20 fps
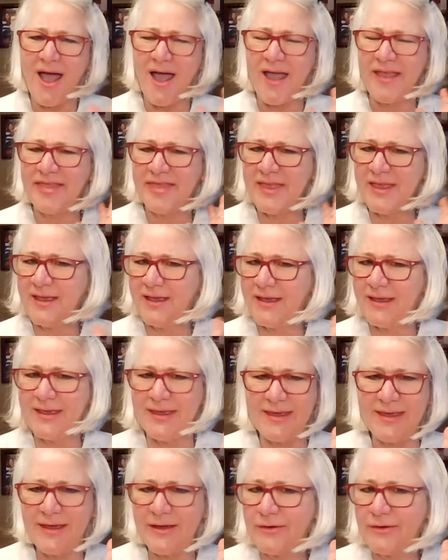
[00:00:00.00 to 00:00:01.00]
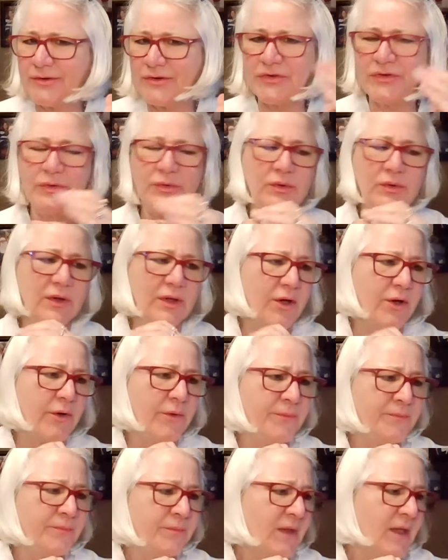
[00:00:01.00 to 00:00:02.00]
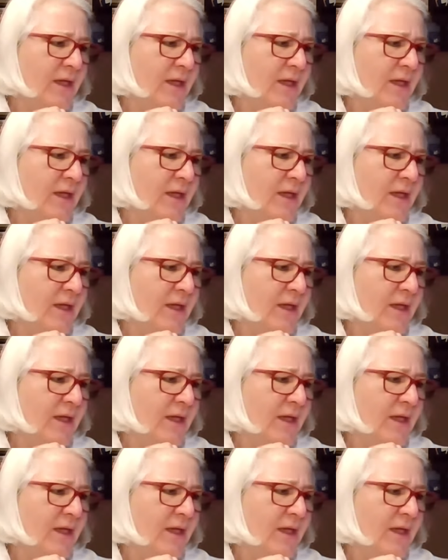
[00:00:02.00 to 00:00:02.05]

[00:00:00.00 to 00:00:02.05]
I think, a year or two ago.